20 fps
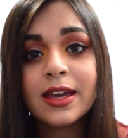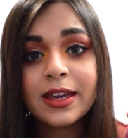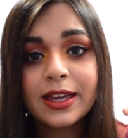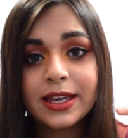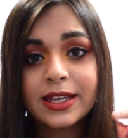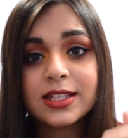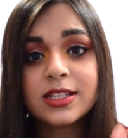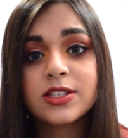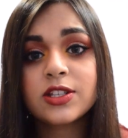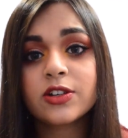
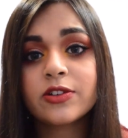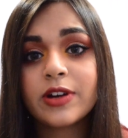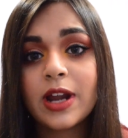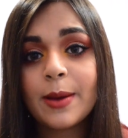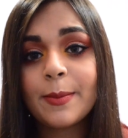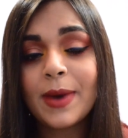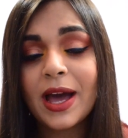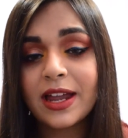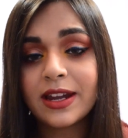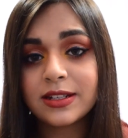
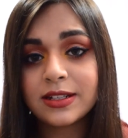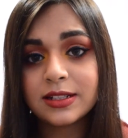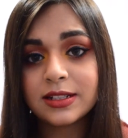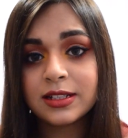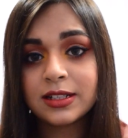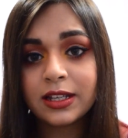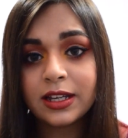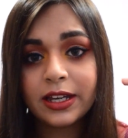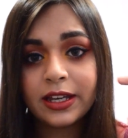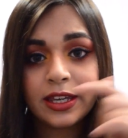Instagram
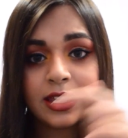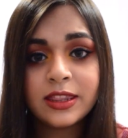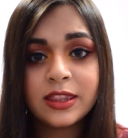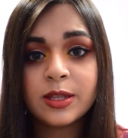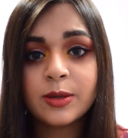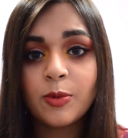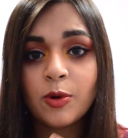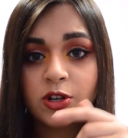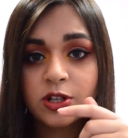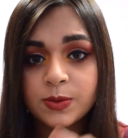handle in the
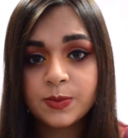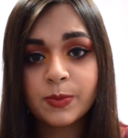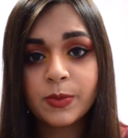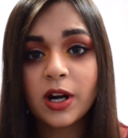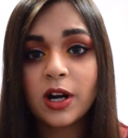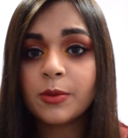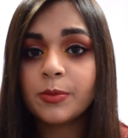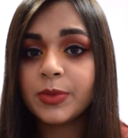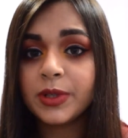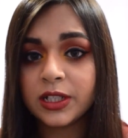bottom
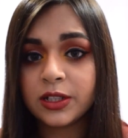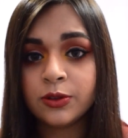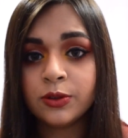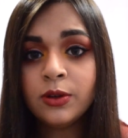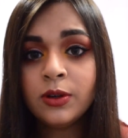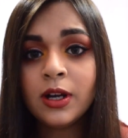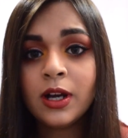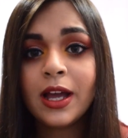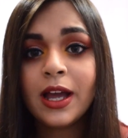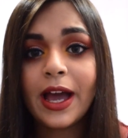bar
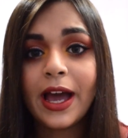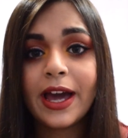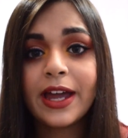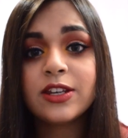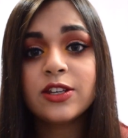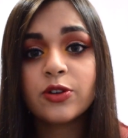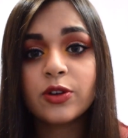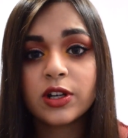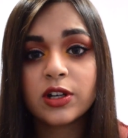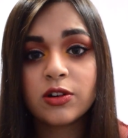below, and
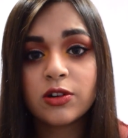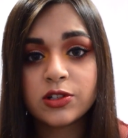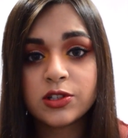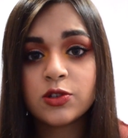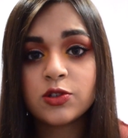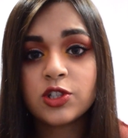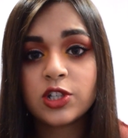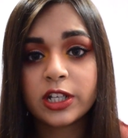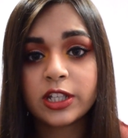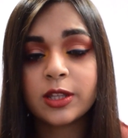you can also
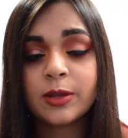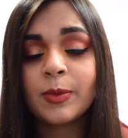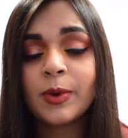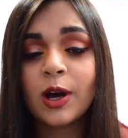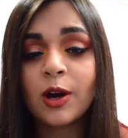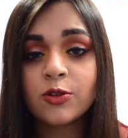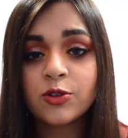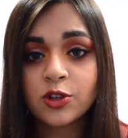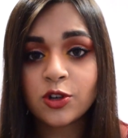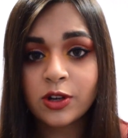check them
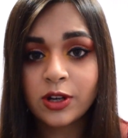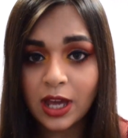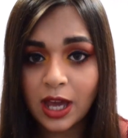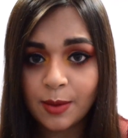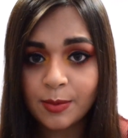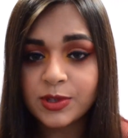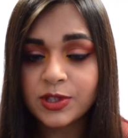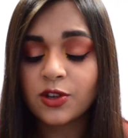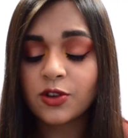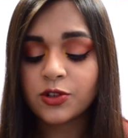out on
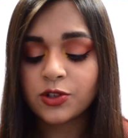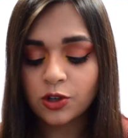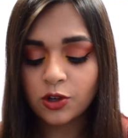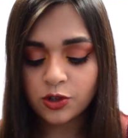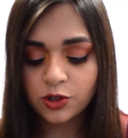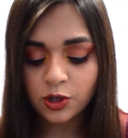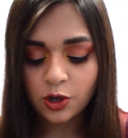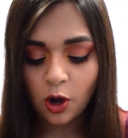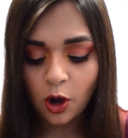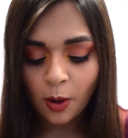
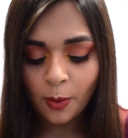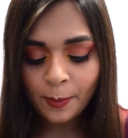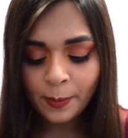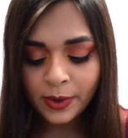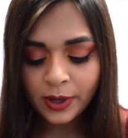amazon.com.